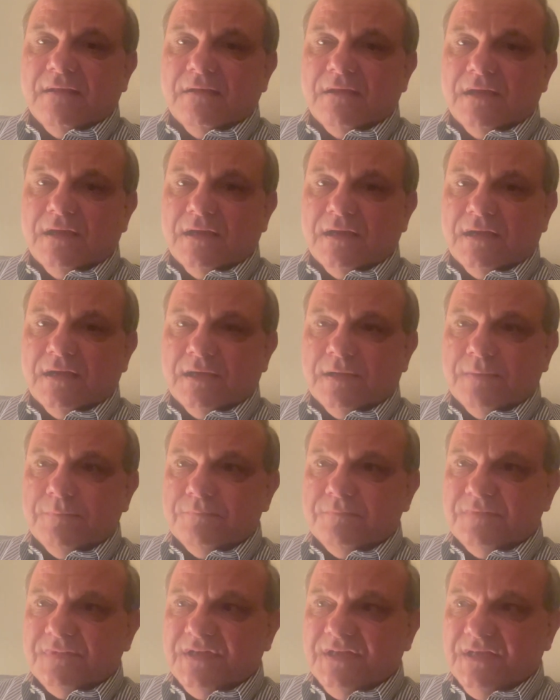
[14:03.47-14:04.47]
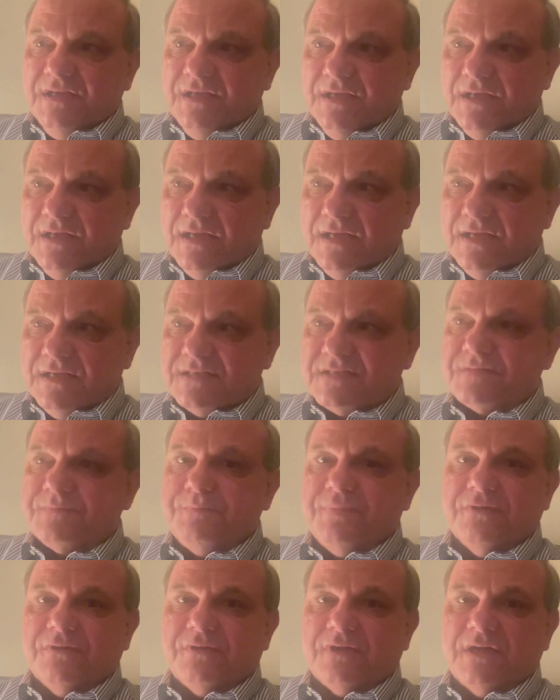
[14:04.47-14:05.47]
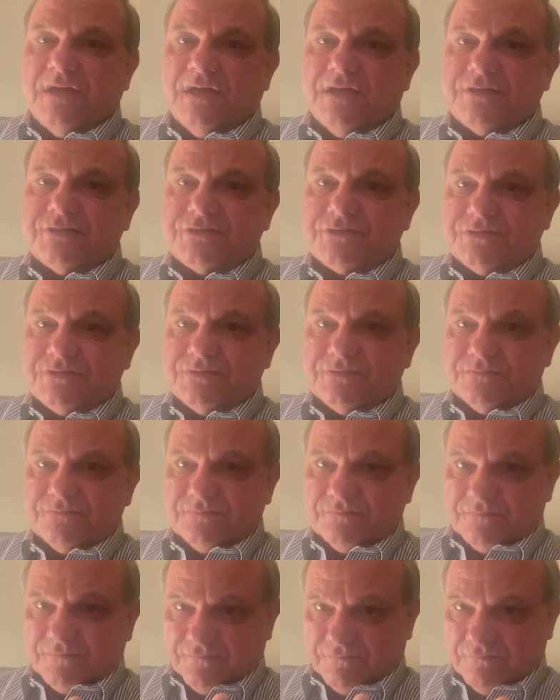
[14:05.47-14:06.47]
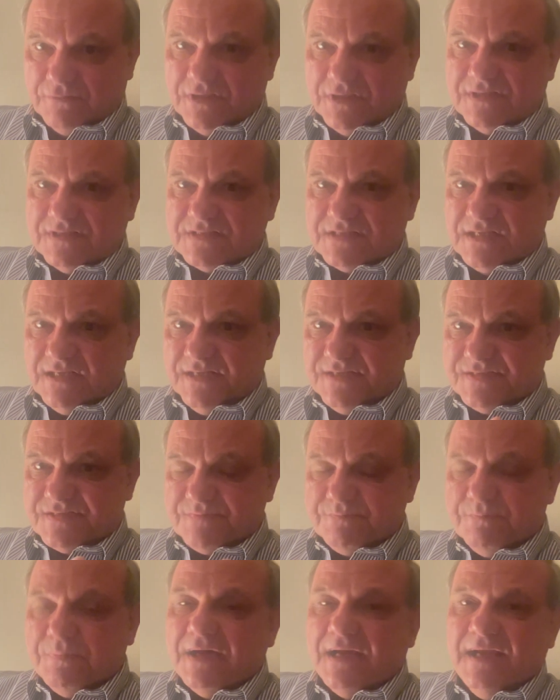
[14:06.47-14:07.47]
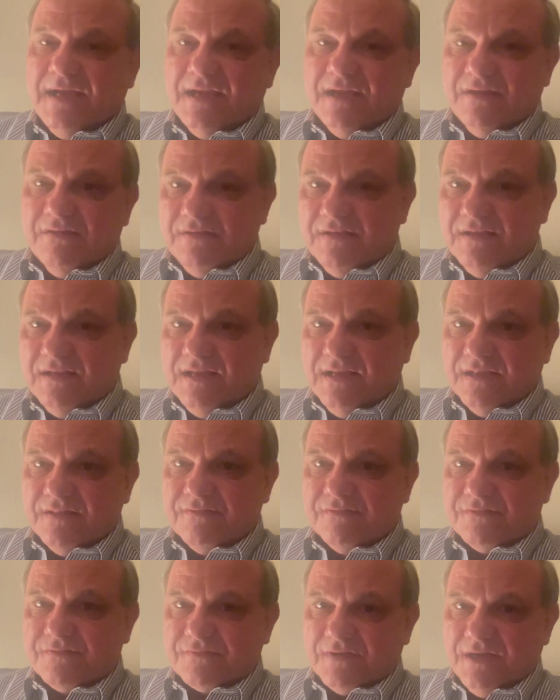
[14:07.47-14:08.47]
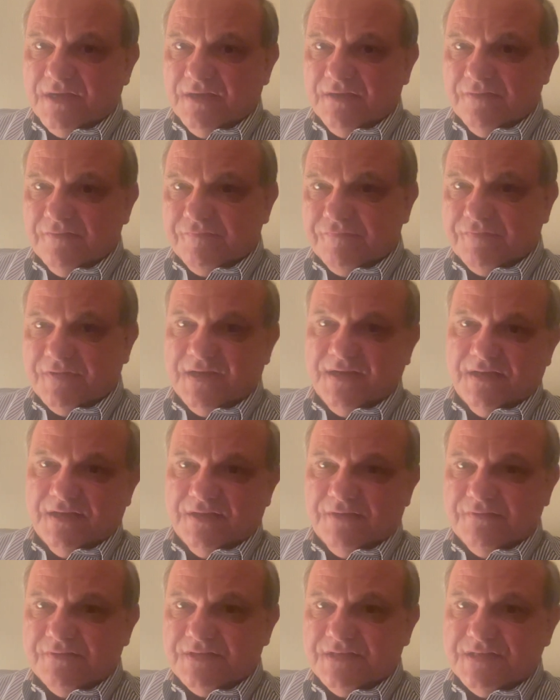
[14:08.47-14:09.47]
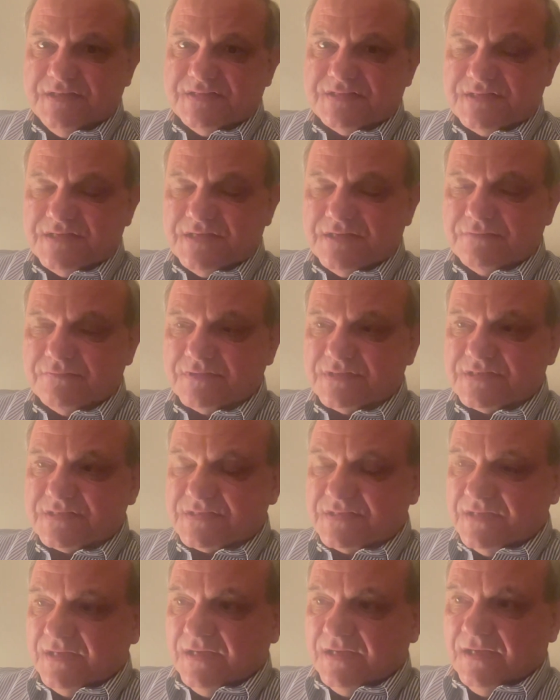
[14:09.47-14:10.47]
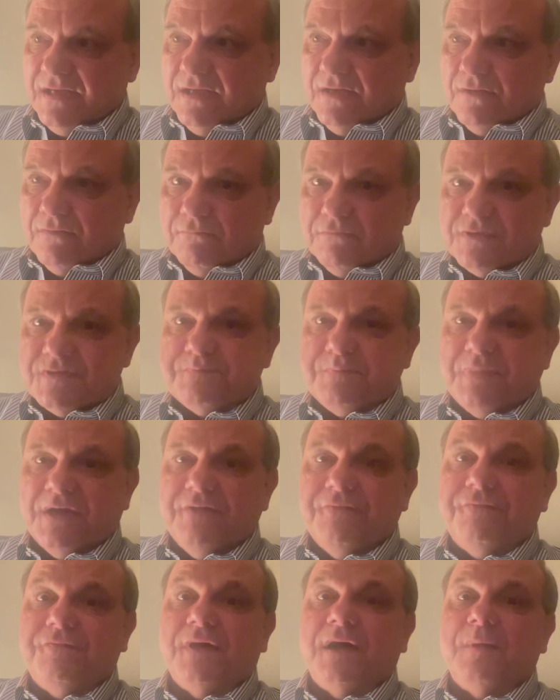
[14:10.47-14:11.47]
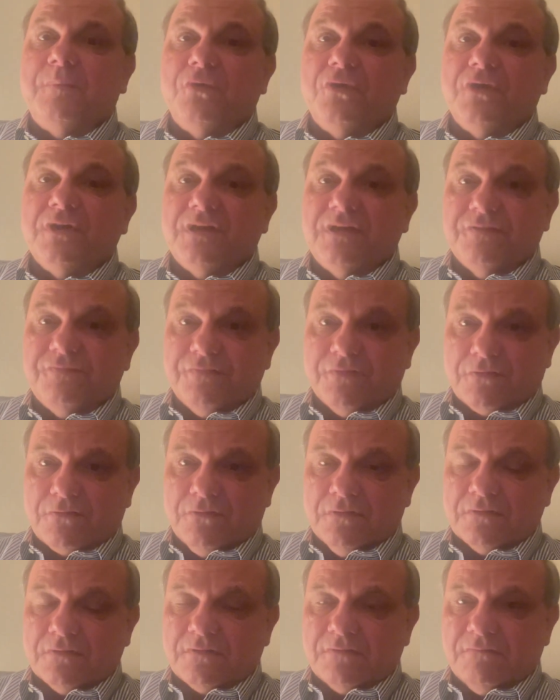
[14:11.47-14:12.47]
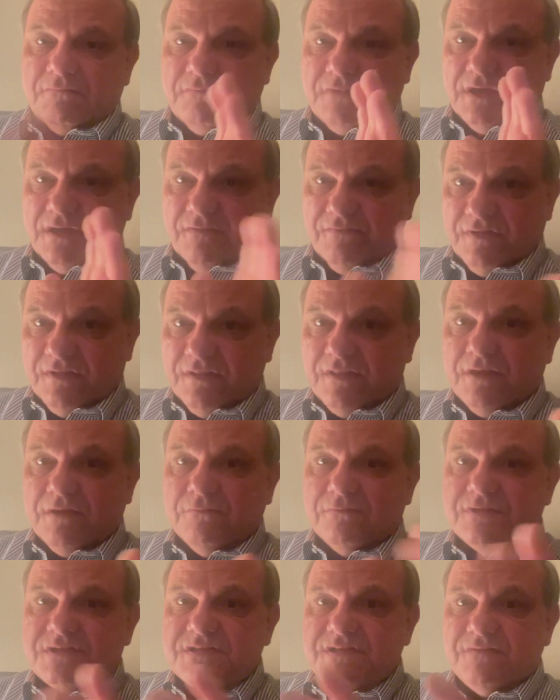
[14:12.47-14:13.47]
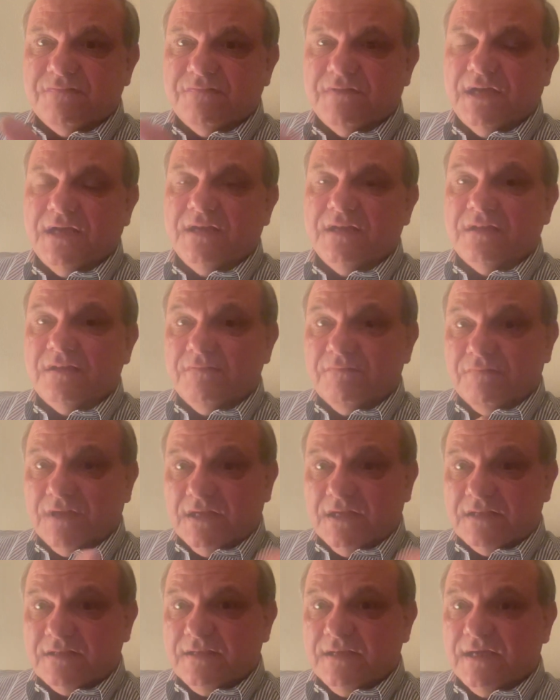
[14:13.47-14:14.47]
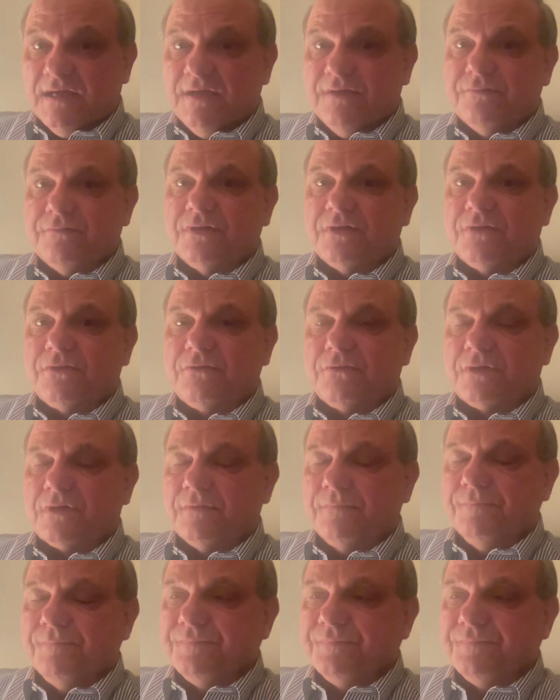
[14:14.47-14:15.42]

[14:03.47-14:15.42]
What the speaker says: the espionage, one side spying on the other, trying to find out these secrets, was by far more difficult when everything was divided and we had the Iron Curtain.